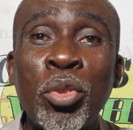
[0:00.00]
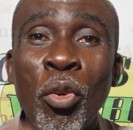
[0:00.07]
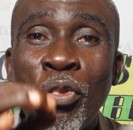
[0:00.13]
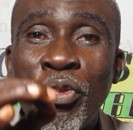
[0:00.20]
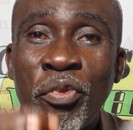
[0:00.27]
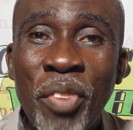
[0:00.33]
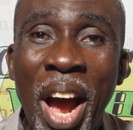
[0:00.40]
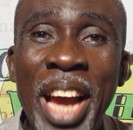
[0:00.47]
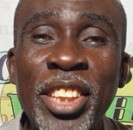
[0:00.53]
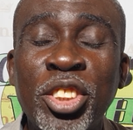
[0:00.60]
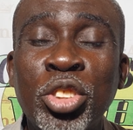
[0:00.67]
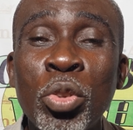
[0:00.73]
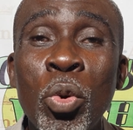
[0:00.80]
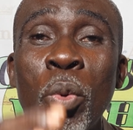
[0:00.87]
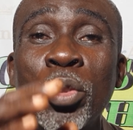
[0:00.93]
to fight
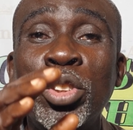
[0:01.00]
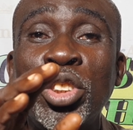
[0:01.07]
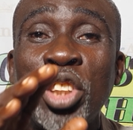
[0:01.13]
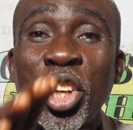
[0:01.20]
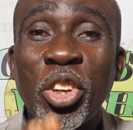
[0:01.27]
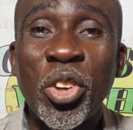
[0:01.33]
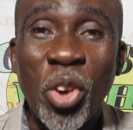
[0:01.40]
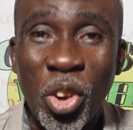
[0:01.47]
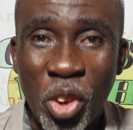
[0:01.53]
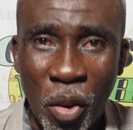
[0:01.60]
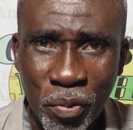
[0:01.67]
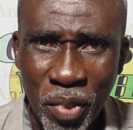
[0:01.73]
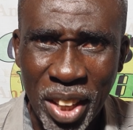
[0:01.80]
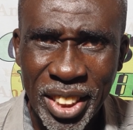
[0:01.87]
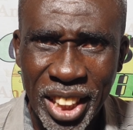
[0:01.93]
to secure your
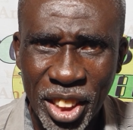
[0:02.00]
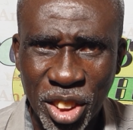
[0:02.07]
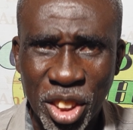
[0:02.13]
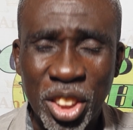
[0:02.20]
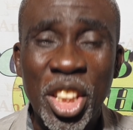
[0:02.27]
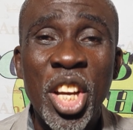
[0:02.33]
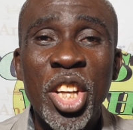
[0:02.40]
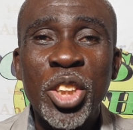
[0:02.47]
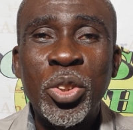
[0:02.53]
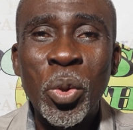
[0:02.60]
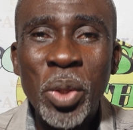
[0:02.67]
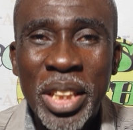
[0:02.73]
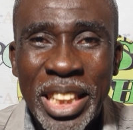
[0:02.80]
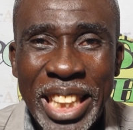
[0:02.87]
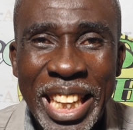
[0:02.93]
foundation, to
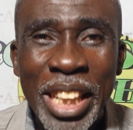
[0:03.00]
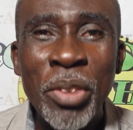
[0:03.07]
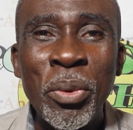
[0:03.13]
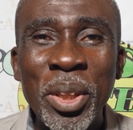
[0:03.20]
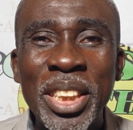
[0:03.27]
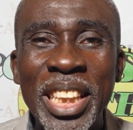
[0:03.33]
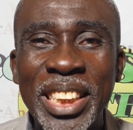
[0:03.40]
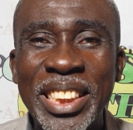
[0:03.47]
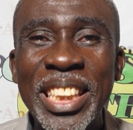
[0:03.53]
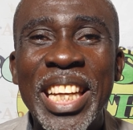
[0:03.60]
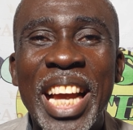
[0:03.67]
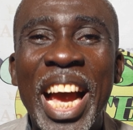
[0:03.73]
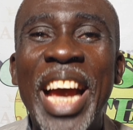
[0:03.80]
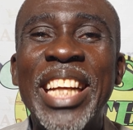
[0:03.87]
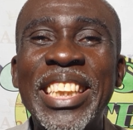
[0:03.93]
deal with it.
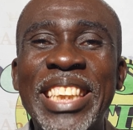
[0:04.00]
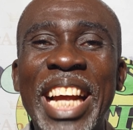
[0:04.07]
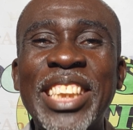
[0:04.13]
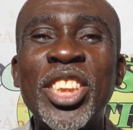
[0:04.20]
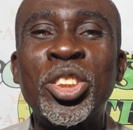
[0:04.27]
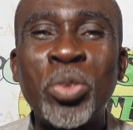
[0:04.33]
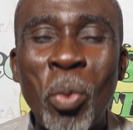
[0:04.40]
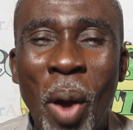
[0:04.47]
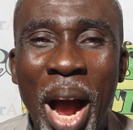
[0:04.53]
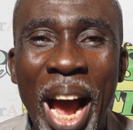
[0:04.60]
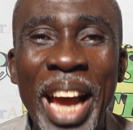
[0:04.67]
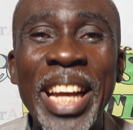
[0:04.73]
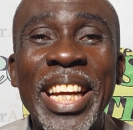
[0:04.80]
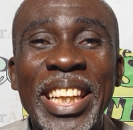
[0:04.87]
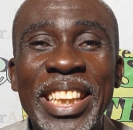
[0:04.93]
And that is
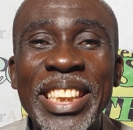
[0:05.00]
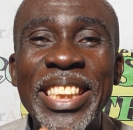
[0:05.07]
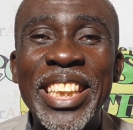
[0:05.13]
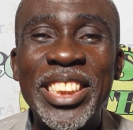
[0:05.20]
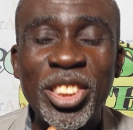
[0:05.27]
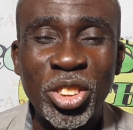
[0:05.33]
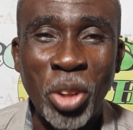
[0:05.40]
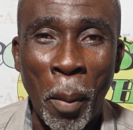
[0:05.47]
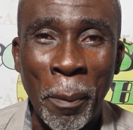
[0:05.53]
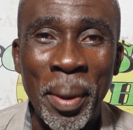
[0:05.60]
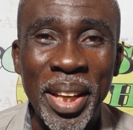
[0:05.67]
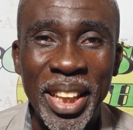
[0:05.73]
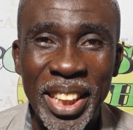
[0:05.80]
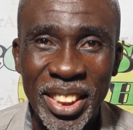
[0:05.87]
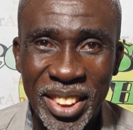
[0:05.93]
why this topic
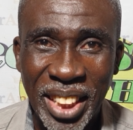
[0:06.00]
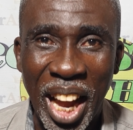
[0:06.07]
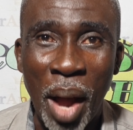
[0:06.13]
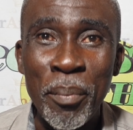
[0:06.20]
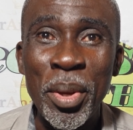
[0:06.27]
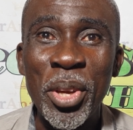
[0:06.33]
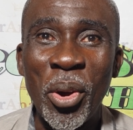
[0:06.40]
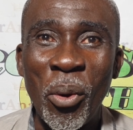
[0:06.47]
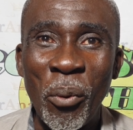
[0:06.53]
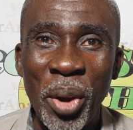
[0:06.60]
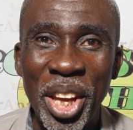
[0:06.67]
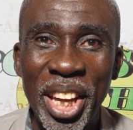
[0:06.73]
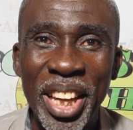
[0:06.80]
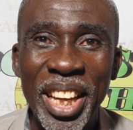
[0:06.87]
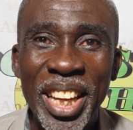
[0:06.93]
is coming your
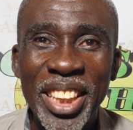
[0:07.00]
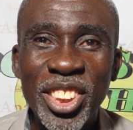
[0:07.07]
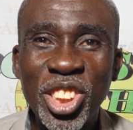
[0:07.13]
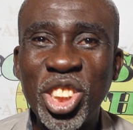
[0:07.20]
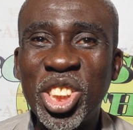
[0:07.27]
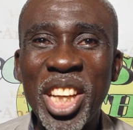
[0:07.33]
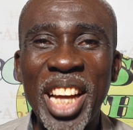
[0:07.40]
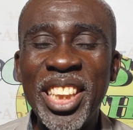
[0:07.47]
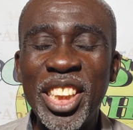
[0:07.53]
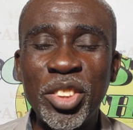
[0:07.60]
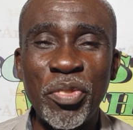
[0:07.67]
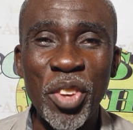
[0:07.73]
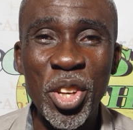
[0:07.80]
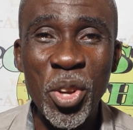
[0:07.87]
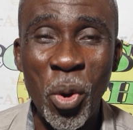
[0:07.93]
way. Share this
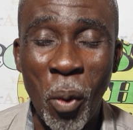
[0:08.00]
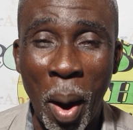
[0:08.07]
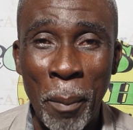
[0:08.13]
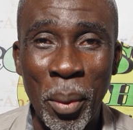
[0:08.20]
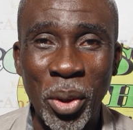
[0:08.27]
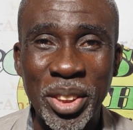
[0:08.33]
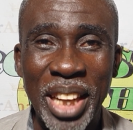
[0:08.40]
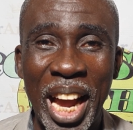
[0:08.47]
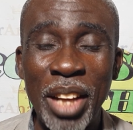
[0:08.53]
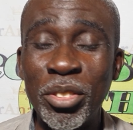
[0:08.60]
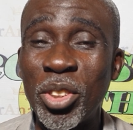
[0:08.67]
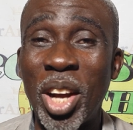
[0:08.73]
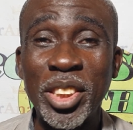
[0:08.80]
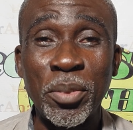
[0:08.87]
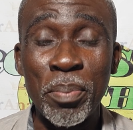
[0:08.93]
video one more time to
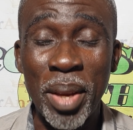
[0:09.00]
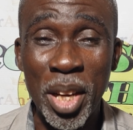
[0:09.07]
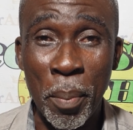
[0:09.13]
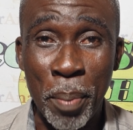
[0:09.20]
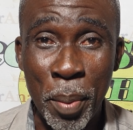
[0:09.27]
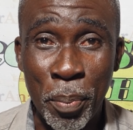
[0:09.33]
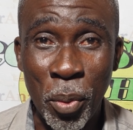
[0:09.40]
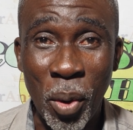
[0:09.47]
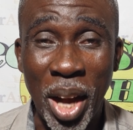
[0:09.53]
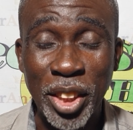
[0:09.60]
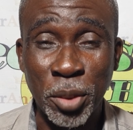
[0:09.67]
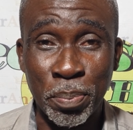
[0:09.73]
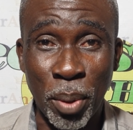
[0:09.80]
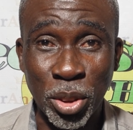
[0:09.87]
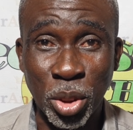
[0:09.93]
as many people as
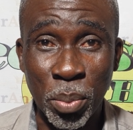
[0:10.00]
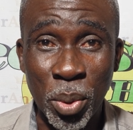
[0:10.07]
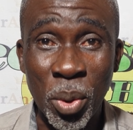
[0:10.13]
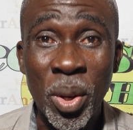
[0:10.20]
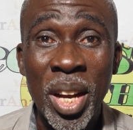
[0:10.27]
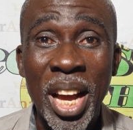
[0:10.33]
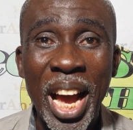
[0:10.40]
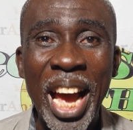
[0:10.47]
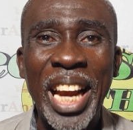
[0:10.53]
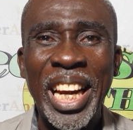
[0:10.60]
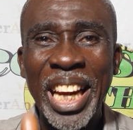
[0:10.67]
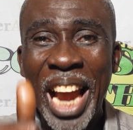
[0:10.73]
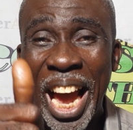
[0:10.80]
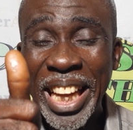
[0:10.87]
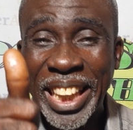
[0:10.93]
possible and
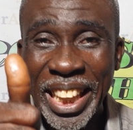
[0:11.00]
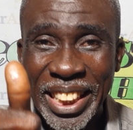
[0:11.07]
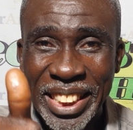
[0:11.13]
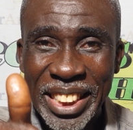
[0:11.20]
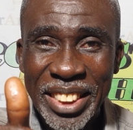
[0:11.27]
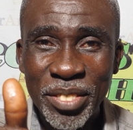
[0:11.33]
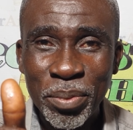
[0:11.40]
like it.